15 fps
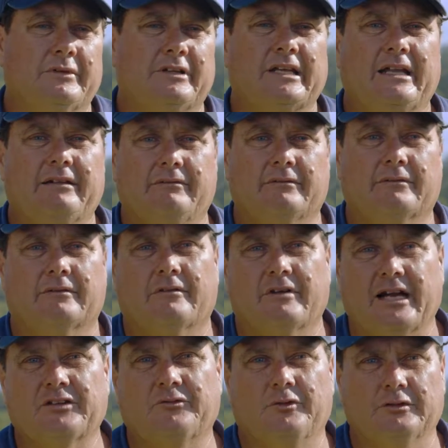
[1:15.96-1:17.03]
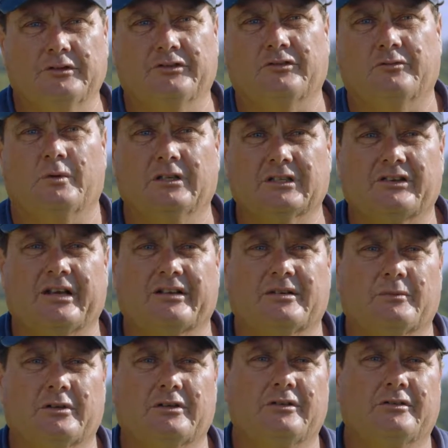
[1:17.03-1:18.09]
Then grass filters as well to take
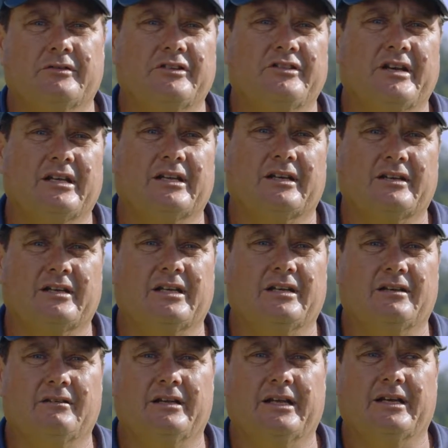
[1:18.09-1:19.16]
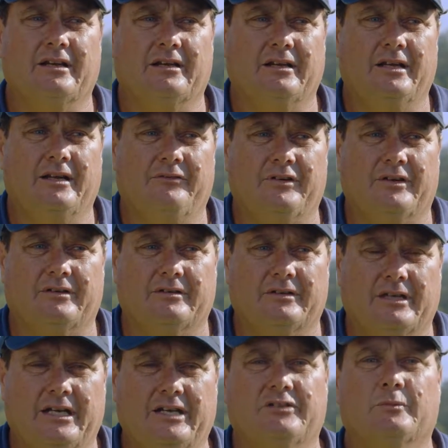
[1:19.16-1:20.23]
some of the nutrients out that if it
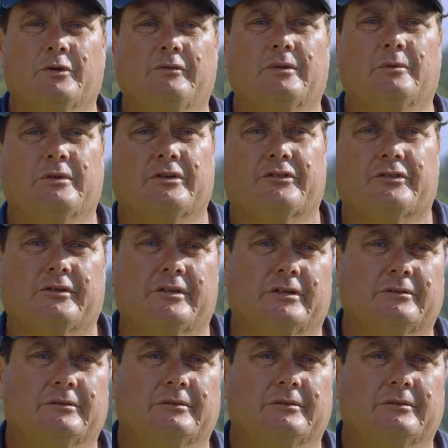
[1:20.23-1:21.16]
is moving with the soil.